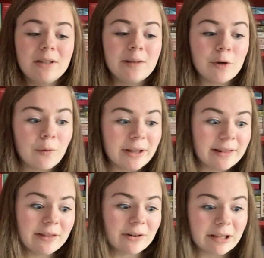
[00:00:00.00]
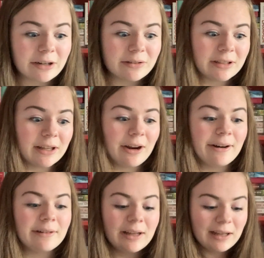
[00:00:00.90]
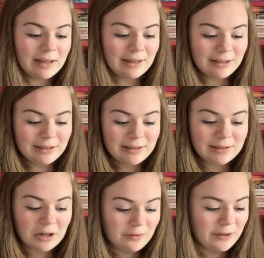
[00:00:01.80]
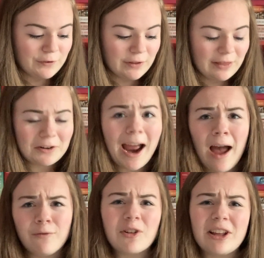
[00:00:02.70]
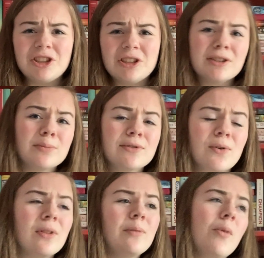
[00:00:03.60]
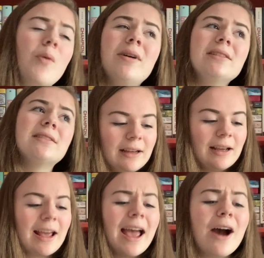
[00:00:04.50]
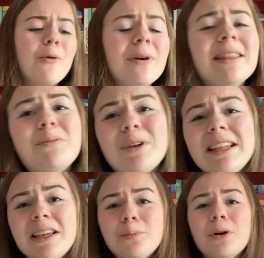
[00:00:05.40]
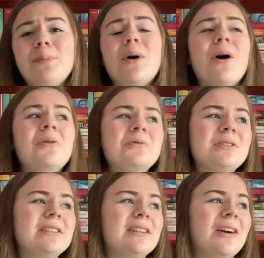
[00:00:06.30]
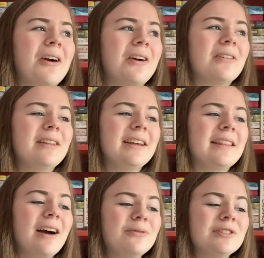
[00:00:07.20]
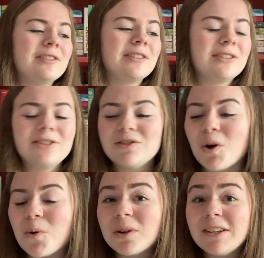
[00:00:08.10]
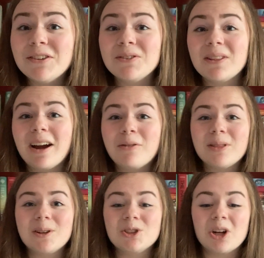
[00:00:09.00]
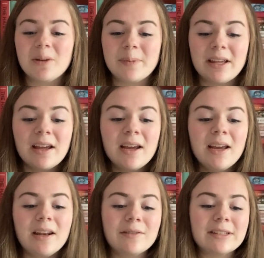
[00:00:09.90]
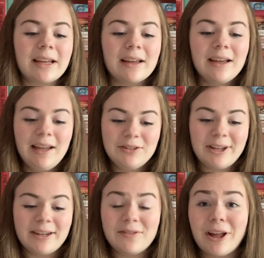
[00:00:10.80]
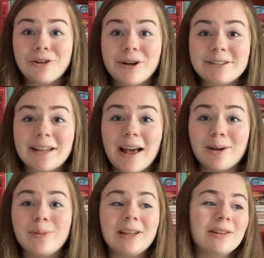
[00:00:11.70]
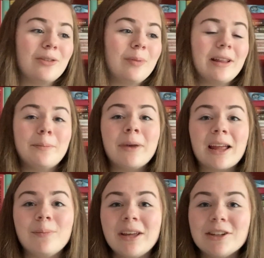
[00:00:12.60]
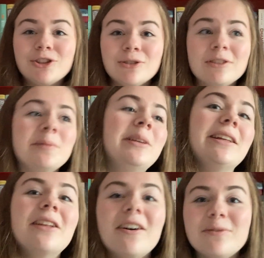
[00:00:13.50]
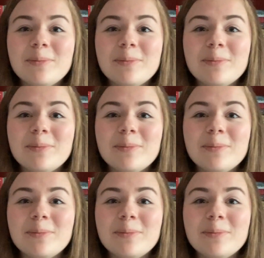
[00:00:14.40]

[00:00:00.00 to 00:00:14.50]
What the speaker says: going their little, you know, stuff, even their half relationship, stolen moments. Oh, and then when he proposed to her, like that was so cute, like with the Sharpie, and he was like, it's kind of like Grey's Anatomy a little bit, like pick me, choose me, love